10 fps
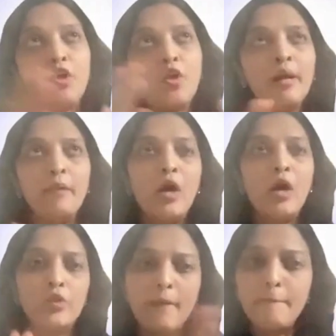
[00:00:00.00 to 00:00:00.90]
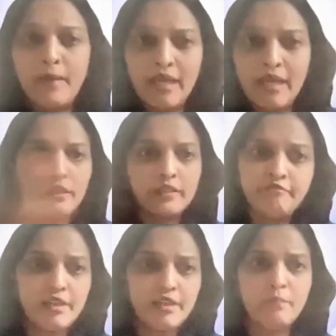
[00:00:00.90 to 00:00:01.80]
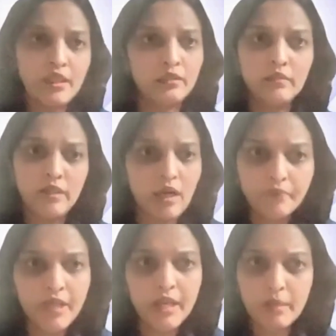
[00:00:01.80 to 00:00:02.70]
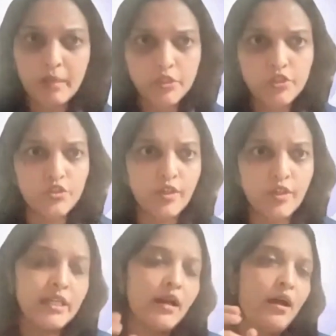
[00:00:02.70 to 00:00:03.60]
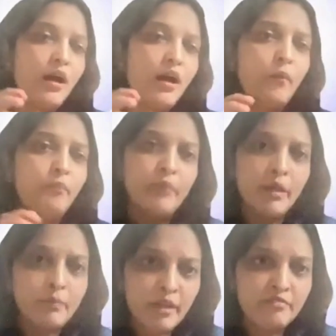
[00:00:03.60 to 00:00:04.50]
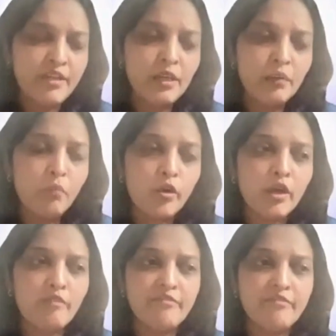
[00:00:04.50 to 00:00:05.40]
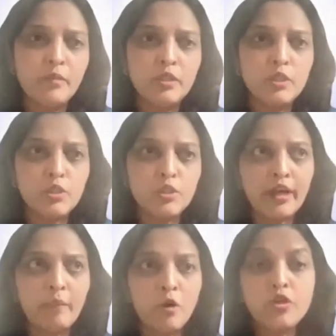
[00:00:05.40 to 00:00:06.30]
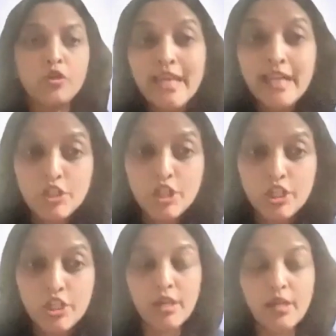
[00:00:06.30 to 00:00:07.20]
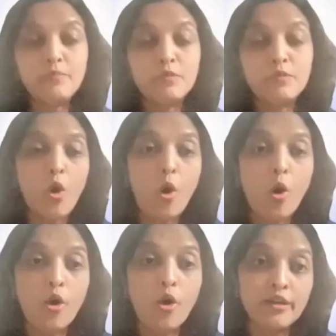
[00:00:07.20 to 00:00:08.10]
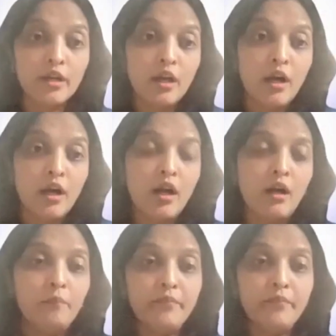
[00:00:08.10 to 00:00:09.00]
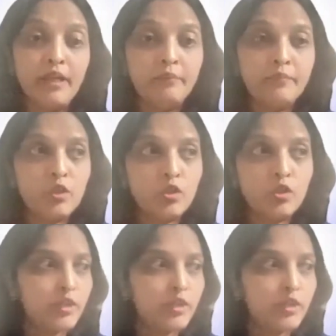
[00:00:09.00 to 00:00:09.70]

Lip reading: talking about male and female therapists, right? Men might feel more comfortable talking about relationships or their